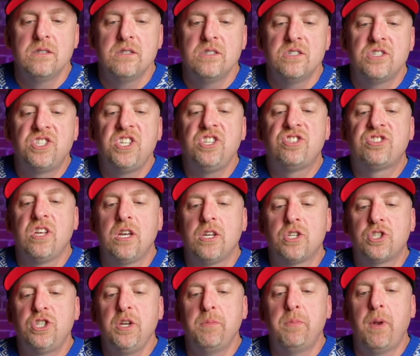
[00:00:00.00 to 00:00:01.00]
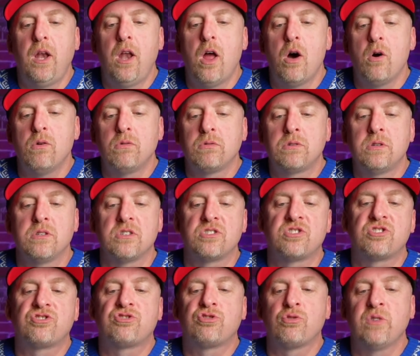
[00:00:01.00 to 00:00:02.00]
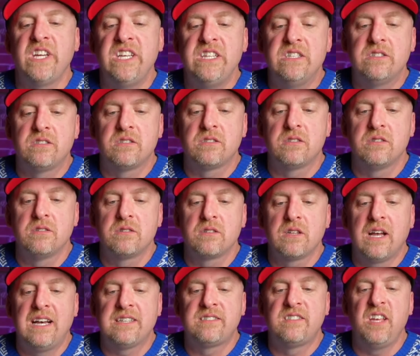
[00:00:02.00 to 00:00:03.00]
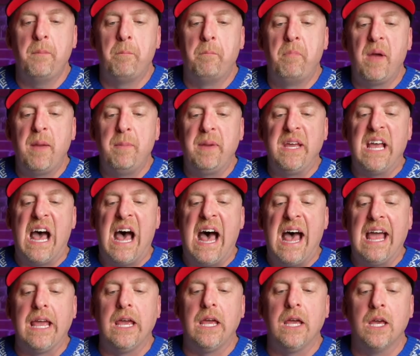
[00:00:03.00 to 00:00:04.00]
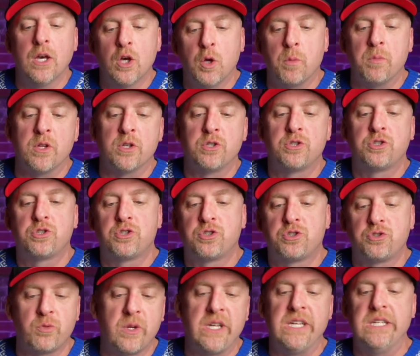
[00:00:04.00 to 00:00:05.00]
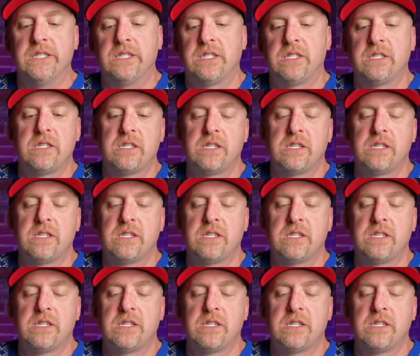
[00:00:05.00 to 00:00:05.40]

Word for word: She says she belonged to the streets. I said, baby, I am the streets.